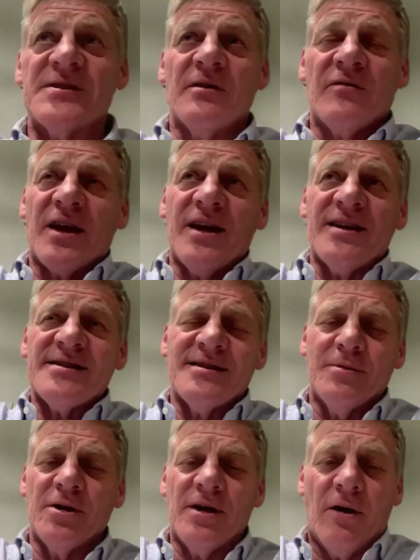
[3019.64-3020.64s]
of the
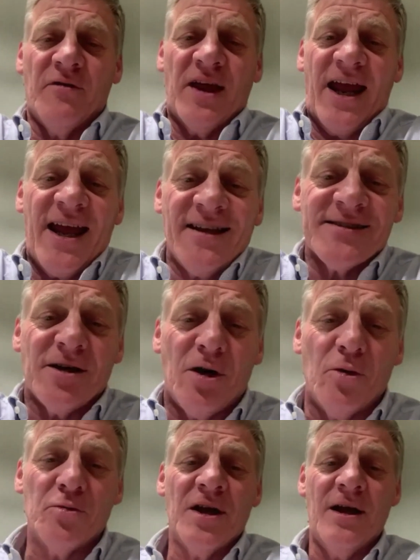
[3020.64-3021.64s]
customer, of the
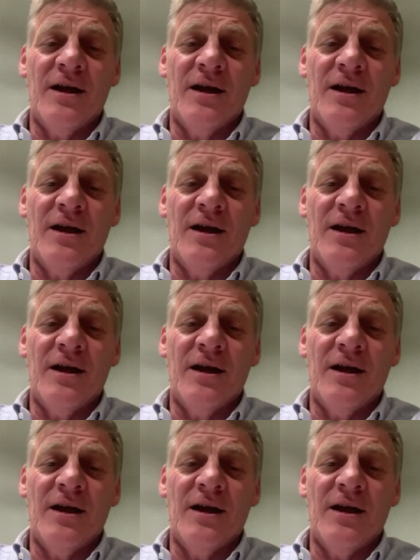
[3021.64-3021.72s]
household